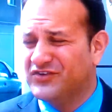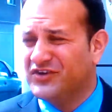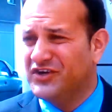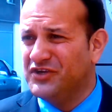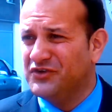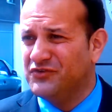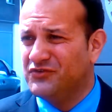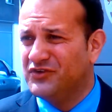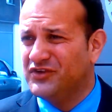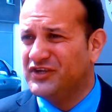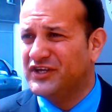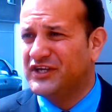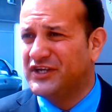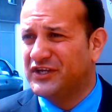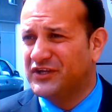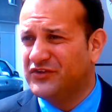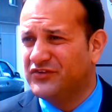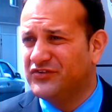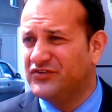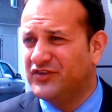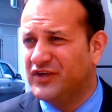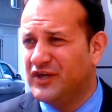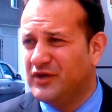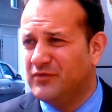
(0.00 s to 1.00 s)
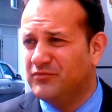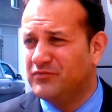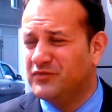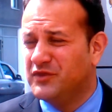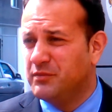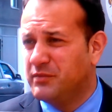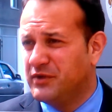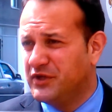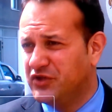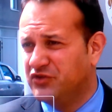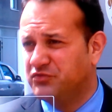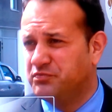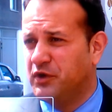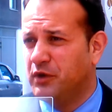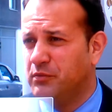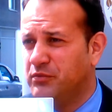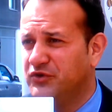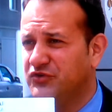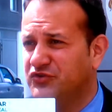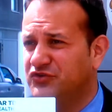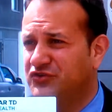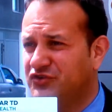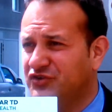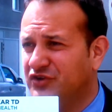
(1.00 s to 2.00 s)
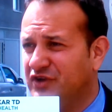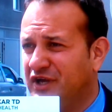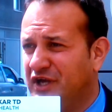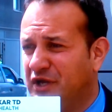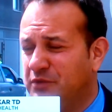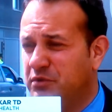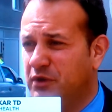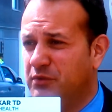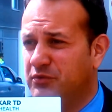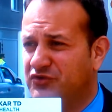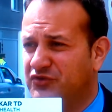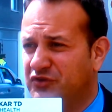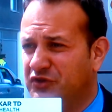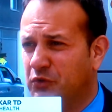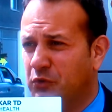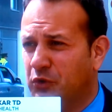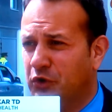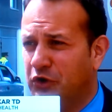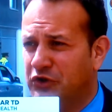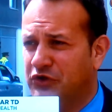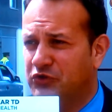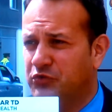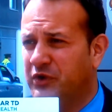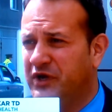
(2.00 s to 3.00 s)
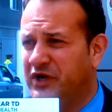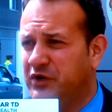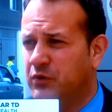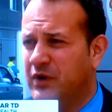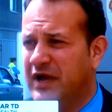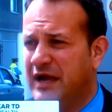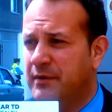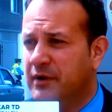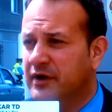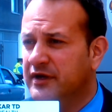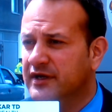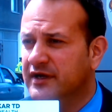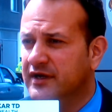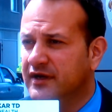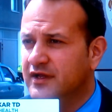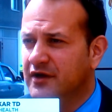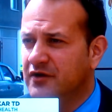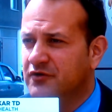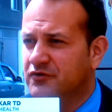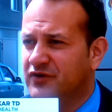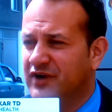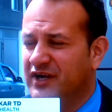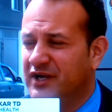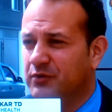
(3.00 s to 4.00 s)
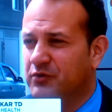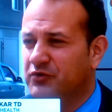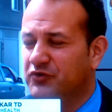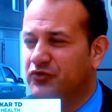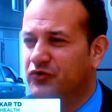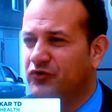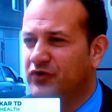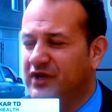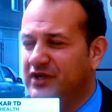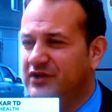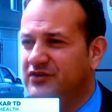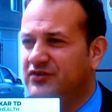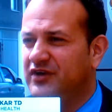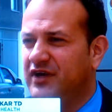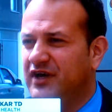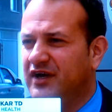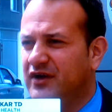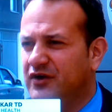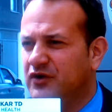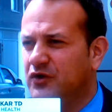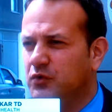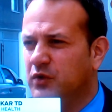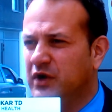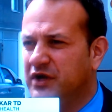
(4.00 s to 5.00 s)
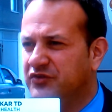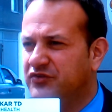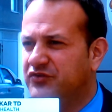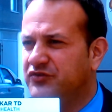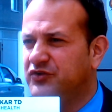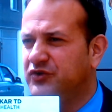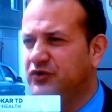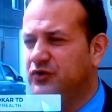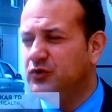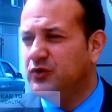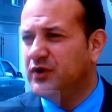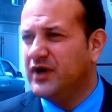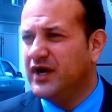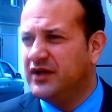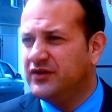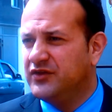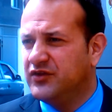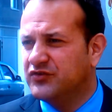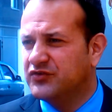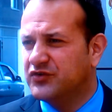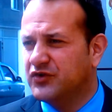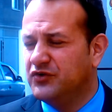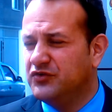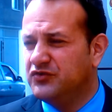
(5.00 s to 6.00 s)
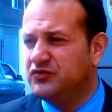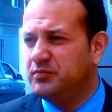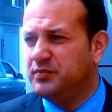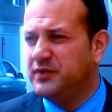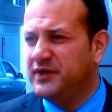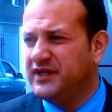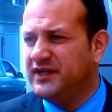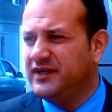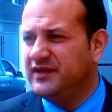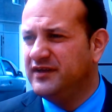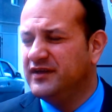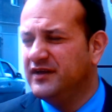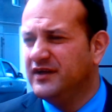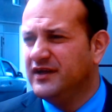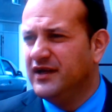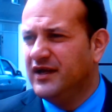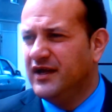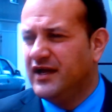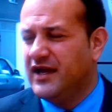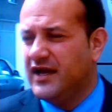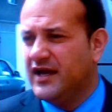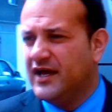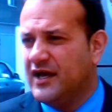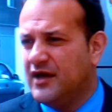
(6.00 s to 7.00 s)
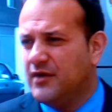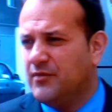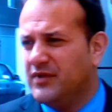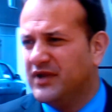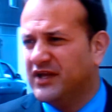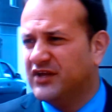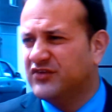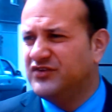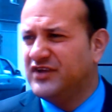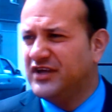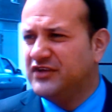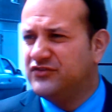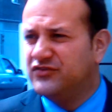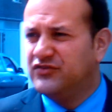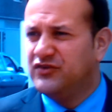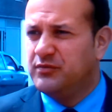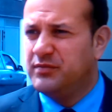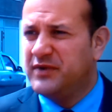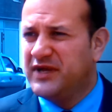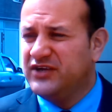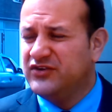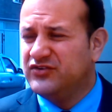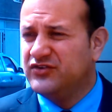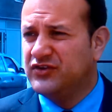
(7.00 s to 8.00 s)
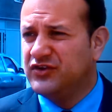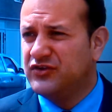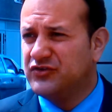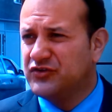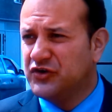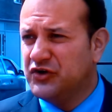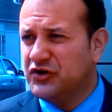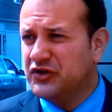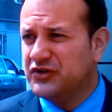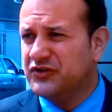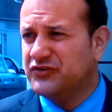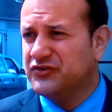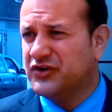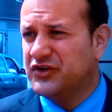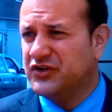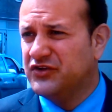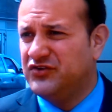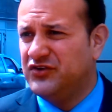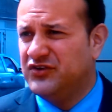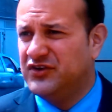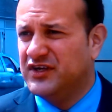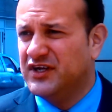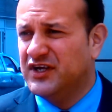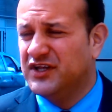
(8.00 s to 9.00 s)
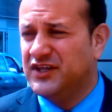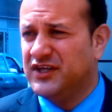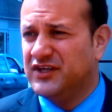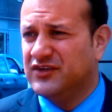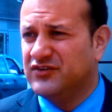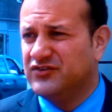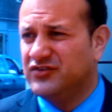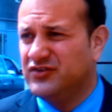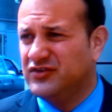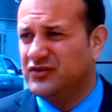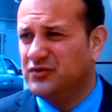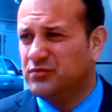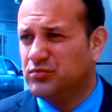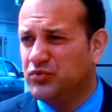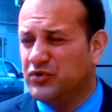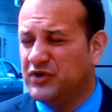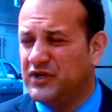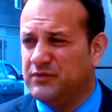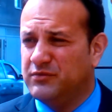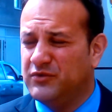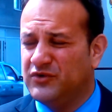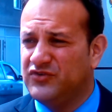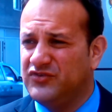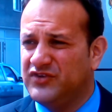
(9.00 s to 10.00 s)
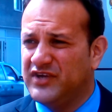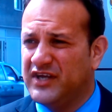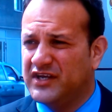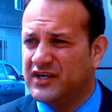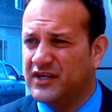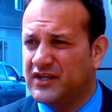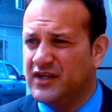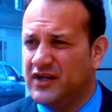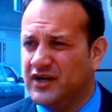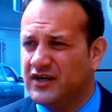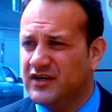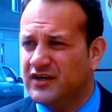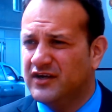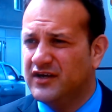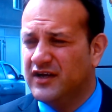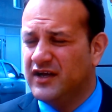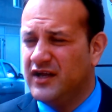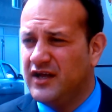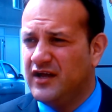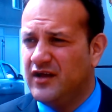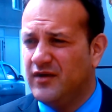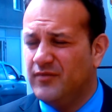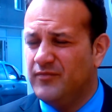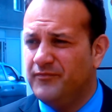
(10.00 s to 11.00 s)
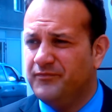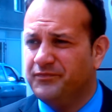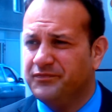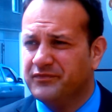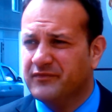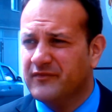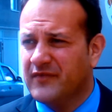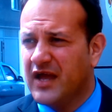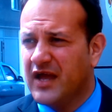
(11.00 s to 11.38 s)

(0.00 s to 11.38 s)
in is kind of ridiculous. Um, the bill is published, uh, published on the World Wide Web for anyone to read uh, who wants to, and there's going to extensive debate in the Dáil. The Dáil is sitting, I think, till pretty much 10 o'clock um,